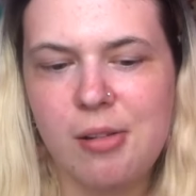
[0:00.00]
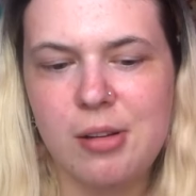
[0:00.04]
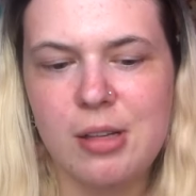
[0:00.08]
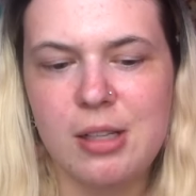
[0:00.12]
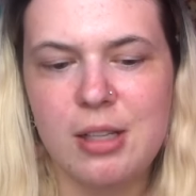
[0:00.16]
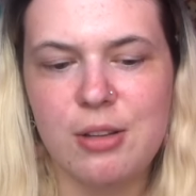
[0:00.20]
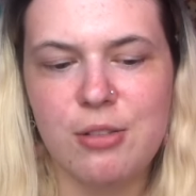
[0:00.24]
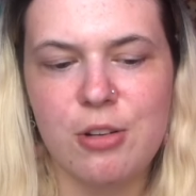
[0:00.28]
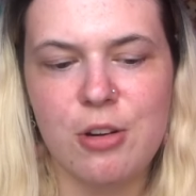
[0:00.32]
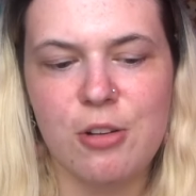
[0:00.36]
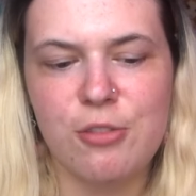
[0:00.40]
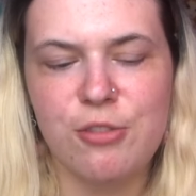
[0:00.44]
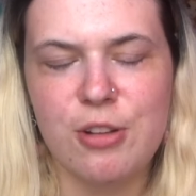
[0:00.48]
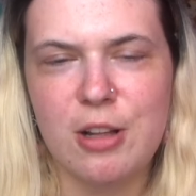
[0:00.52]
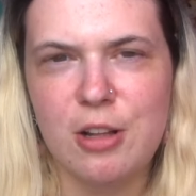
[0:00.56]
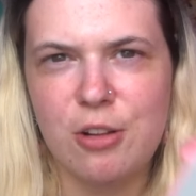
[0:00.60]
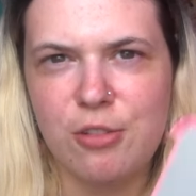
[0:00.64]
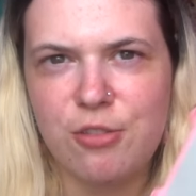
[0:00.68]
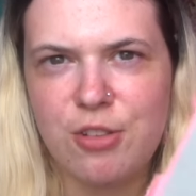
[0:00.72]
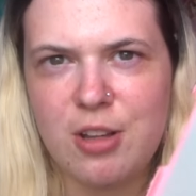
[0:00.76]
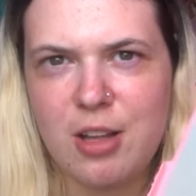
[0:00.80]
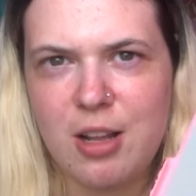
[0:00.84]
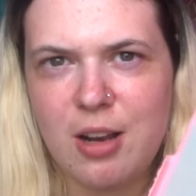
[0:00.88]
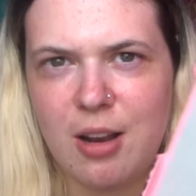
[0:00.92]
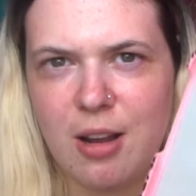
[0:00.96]
we've got
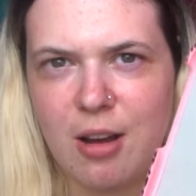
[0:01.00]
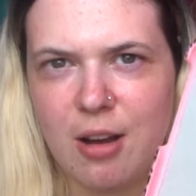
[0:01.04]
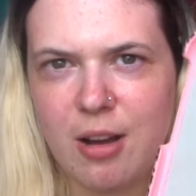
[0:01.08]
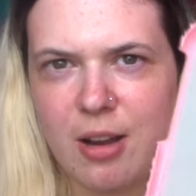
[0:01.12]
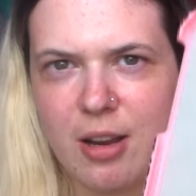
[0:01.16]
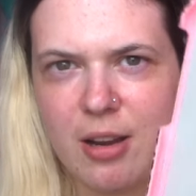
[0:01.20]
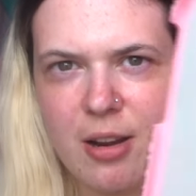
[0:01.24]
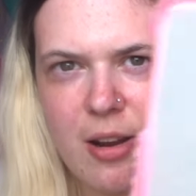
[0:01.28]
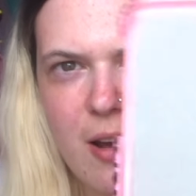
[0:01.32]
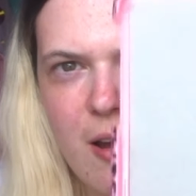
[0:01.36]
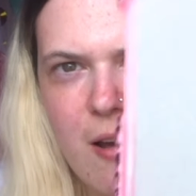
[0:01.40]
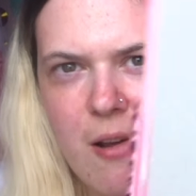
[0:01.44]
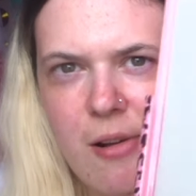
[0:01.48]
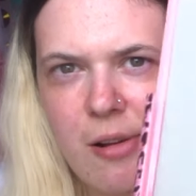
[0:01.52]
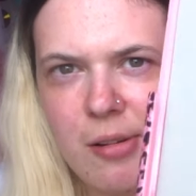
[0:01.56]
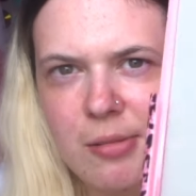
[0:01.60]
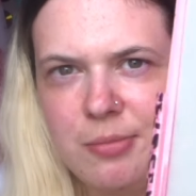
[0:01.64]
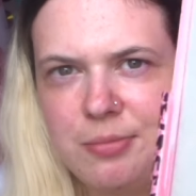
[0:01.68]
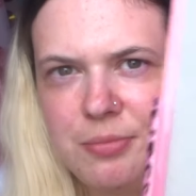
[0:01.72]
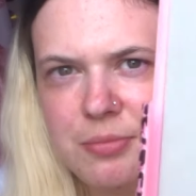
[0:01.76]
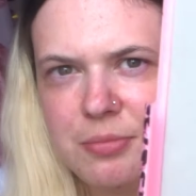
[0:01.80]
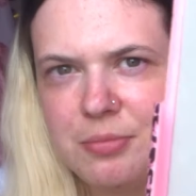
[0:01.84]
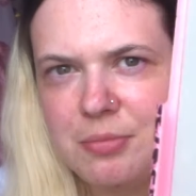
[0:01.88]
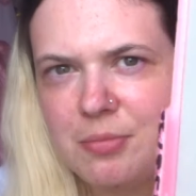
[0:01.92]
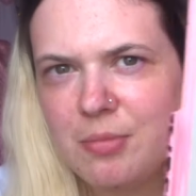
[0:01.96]
velvet liner,
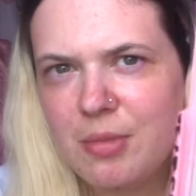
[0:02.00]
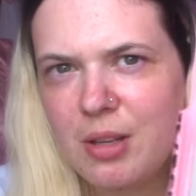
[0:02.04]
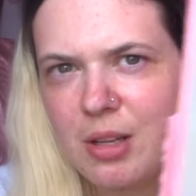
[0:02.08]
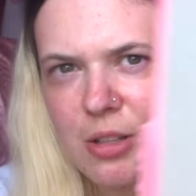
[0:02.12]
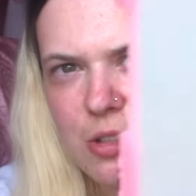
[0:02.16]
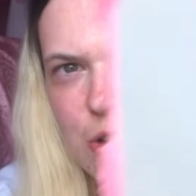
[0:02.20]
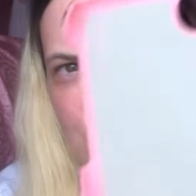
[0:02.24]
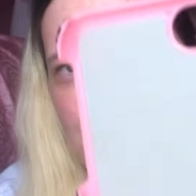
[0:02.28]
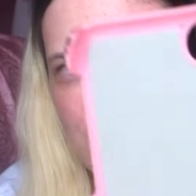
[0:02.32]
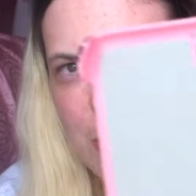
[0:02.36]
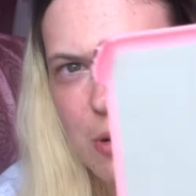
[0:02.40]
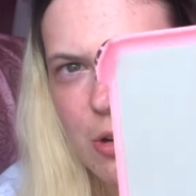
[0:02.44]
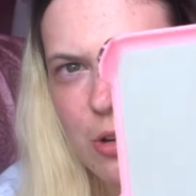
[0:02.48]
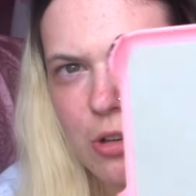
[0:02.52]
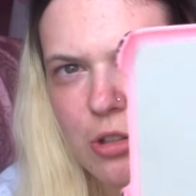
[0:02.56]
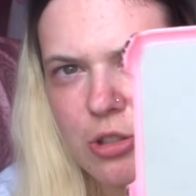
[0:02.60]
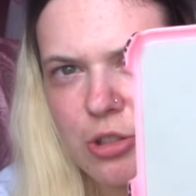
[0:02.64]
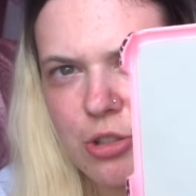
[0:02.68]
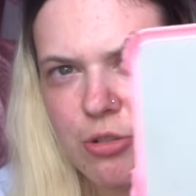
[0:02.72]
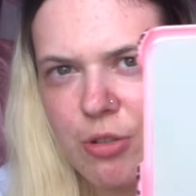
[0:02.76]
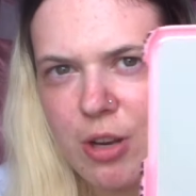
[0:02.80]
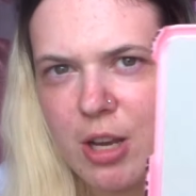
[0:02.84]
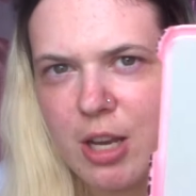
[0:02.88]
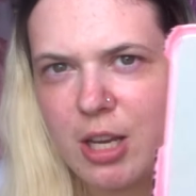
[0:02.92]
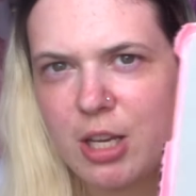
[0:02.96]
super
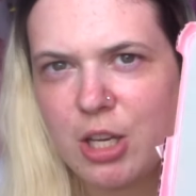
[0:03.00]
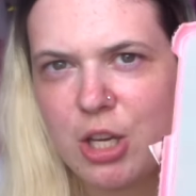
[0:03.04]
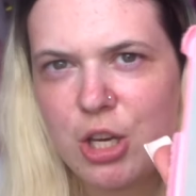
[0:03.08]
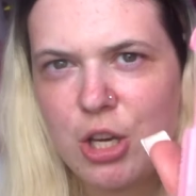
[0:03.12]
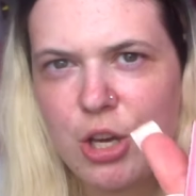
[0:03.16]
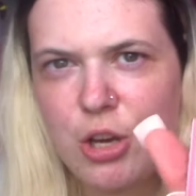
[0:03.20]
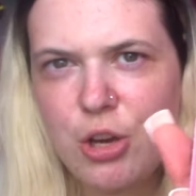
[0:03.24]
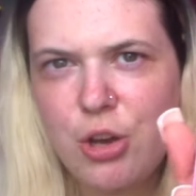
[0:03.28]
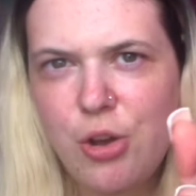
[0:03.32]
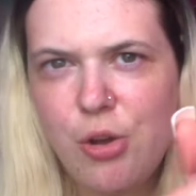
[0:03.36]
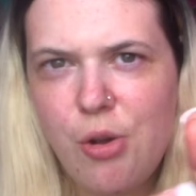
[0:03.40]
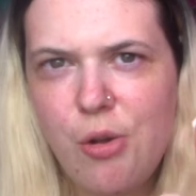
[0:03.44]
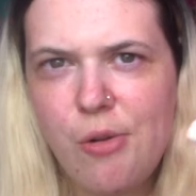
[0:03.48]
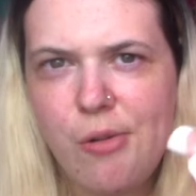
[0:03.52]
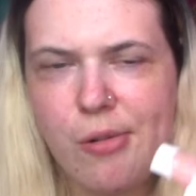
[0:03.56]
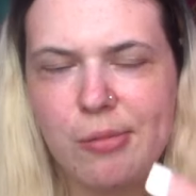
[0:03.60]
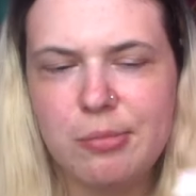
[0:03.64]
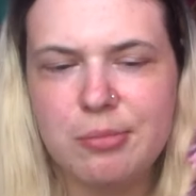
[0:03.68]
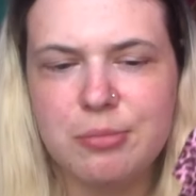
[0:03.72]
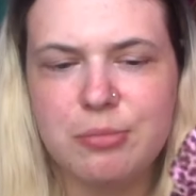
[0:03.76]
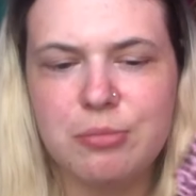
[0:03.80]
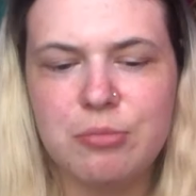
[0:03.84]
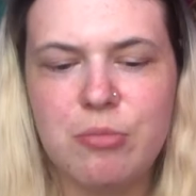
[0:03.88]
luxury, cute.